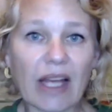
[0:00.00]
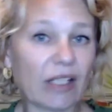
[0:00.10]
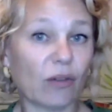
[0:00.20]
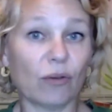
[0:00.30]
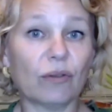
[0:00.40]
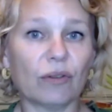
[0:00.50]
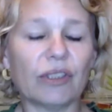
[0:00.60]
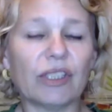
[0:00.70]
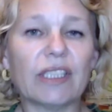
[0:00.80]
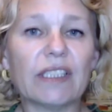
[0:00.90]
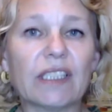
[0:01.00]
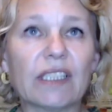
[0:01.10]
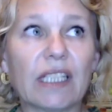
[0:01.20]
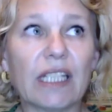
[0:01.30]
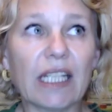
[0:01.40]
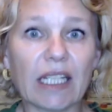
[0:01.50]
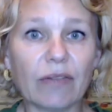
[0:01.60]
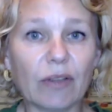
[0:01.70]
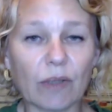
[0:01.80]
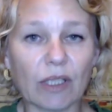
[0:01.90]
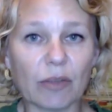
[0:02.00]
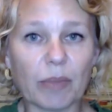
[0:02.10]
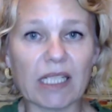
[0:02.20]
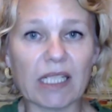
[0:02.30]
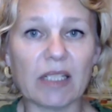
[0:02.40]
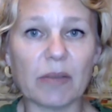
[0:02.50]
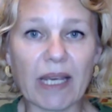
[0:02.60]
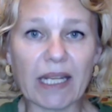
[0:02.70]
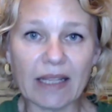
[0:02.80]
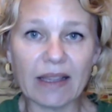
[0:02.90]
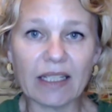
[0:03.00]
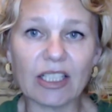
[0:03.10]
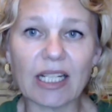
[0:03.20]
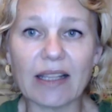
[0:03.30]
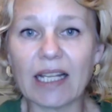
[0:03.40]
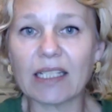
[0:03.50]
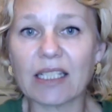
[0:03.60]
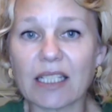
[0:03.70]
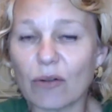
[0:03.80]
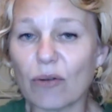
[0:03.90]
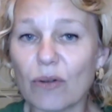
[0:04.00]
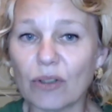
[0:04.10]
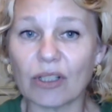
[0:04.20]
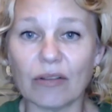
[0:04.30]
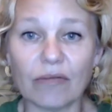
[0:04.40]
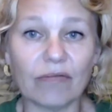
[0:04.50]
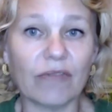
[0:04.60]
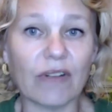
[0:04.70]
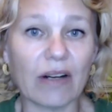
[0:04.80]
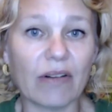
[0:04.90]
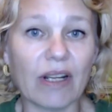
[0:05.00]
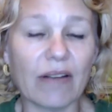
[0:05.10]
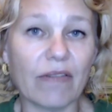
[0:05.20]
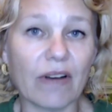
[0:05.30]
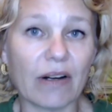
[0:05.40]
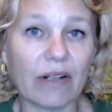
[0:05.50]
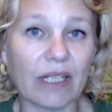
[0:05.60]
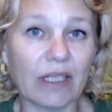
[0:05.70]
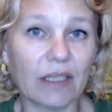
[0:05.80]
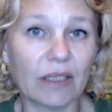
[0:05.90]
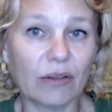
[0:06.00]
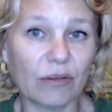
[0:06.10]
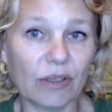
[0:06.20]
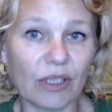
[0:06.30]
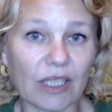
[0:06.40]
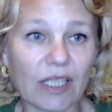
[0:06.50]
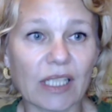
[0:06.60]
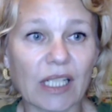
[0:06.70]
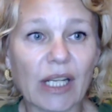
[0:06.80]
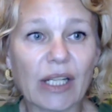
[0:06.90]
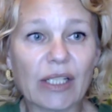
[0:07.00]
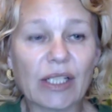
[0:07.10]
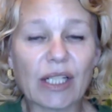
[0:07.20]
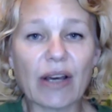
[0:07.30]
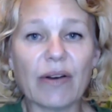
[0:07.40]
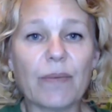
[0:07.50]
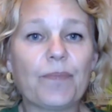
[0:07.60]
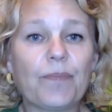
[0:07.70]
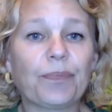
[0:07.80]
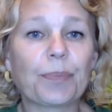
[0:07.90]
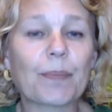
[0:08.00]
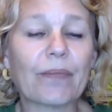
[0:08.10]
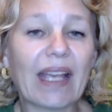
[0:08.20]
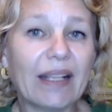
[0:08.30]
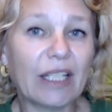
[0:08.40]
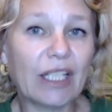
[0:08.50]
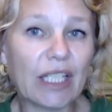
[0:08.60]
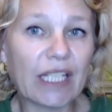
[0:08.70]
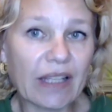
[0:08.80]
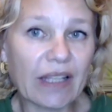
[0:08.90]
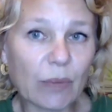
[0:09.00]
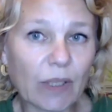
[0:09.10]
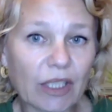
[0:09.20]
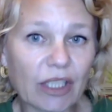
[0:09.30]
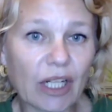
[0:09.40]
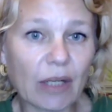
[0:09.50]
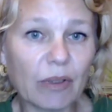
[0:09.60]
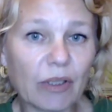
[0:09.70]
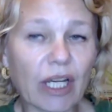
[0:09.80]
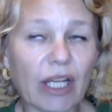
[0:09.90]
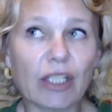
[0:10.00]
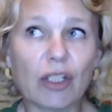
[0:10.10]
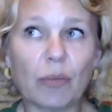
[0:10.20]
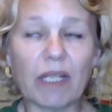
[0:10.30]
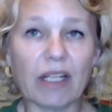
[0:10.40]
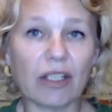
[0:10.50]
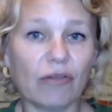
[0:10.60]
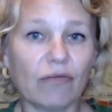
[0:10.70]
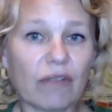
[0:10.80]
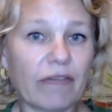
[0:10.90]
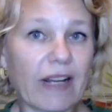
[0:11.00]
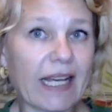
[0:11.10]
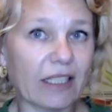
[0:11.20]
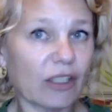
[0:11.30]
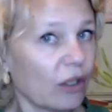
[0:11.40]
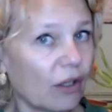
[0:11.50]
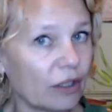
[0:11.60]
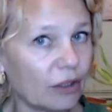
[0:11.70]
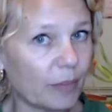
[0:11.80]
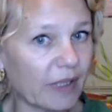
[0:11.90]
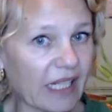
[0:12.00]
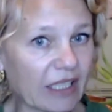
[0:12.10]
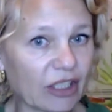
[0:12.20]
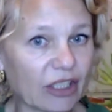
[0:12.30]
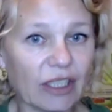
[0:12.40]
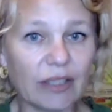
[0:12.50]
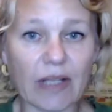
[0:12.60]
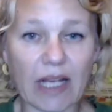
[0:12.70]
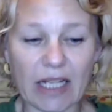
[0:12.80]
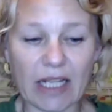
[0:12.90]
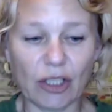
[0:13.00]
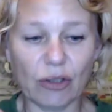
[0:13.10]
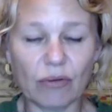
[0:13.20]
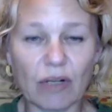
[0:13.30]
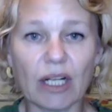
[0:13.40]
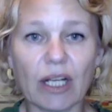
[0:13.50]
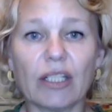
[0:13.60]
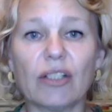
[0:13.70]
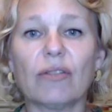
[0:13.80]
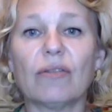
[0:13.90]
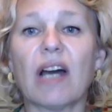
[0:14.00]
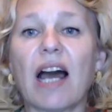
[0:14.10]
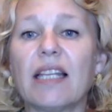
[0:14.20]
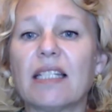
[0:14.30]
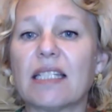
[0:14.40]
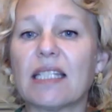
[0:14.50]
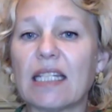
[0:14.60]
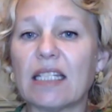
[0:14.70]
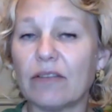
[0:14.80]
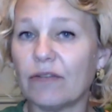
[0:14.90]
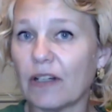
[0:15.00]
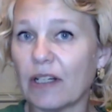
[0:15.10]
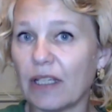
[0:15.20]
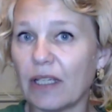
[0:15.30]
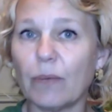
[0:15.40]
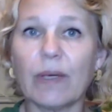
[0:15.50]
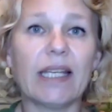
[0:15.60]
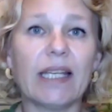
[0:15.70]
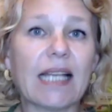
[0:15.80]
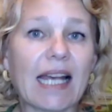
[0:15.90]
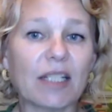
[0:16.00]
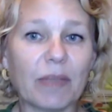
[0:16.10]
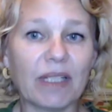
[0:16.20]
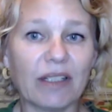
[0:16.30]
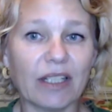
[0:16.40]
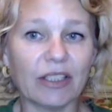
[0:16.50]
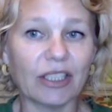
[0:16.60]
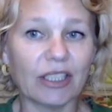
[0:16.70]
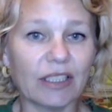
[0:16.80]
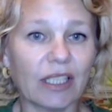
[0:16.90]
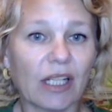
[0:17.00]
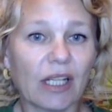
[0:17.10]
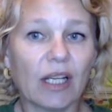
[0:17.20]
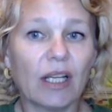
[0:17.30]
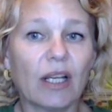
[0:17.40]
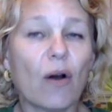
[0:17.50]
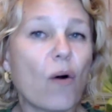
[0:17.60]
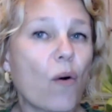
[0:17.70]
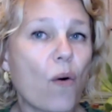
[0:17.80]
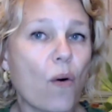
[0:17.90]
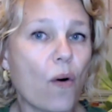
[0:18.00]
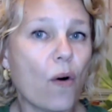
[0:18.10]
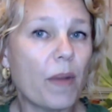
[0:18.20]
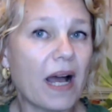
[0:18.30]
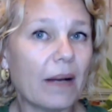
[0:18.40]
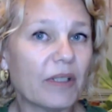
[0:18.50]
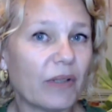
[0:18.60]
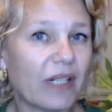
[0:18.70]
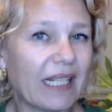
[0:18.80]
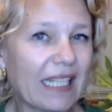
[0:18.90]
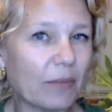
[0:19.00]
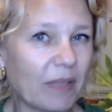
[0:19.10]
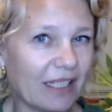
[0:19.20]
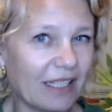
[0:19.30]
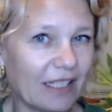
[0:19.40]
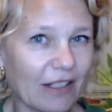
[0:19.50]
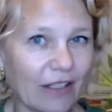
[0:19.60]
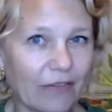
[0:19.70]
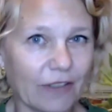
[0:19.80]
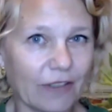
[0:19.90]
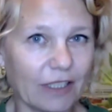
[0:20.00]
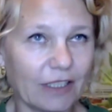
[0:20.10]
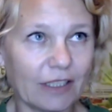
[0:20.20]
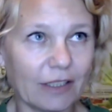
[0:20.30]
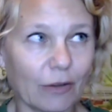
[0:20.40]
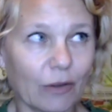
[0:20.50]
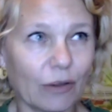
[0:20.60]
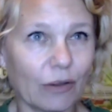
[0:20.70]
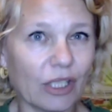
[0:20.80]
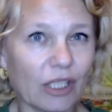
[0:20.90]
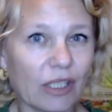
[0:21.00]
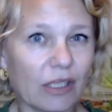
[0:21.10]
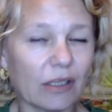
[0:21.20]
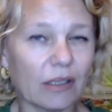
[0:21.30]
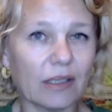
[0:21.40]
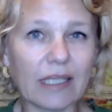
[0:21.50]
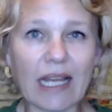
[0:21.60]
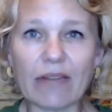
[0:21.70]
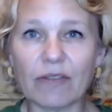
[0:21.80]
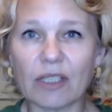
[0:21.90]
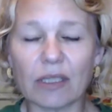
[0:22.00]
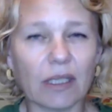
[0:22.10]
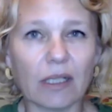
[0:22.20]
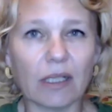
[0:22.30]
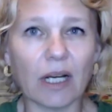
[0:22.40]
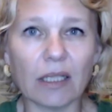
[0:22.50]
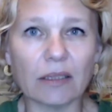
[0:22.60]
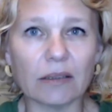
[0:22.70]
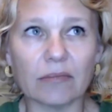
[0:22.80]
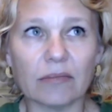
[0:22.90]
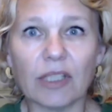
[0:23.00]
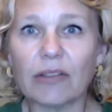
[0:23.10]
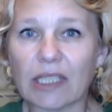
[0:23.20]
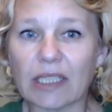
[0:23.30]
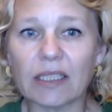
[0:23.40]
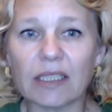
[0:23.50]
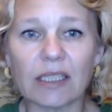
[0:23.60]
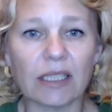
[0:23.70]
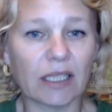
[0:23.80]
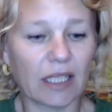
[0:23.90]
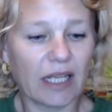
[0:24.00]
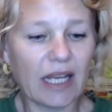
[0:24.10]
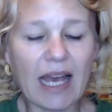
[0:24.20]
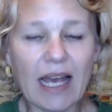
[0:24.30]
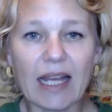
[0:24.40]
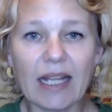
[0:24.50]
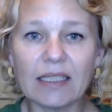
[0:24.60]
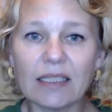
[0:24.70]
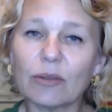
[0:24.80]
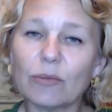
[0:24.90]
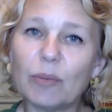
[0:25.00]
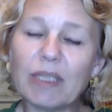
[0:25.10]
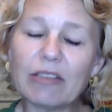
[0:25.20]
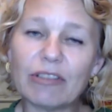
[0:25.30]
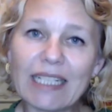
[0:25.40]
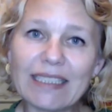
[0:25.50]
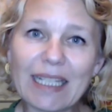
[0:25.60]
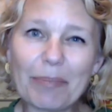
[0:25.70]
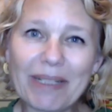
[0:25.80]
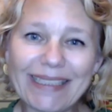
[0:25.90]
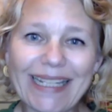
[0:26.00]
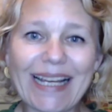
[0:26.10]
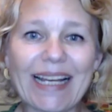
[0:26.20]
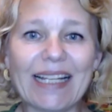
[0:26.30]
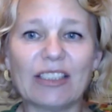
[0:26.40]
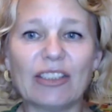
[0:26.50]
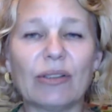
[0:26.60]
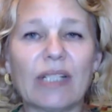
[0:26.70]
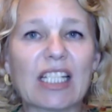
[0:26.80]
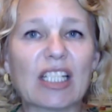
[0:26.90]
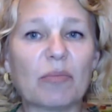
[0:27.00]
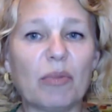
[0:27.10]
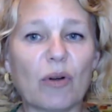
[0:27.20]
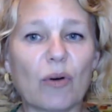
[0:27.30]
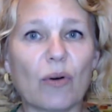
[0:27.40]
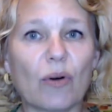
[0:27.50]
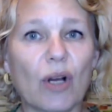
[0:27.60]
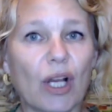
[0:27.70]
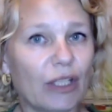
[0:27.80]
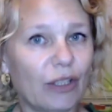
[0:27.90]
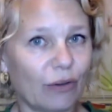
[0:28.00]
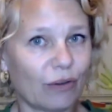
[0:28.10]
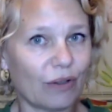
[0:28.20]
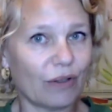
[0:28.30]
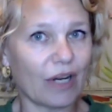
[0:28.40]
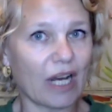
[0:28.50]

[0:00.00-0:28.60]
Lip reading: that's all gorgeous. If you want to participate in the chat, that's also very, very gorgeous. So in this workshop, you're going to be asked to reflect on your potential and you are going to identify where it has been nurtured or perhaps where it has been stifled or just left unnoticed. And we'll be creating a plan to explore your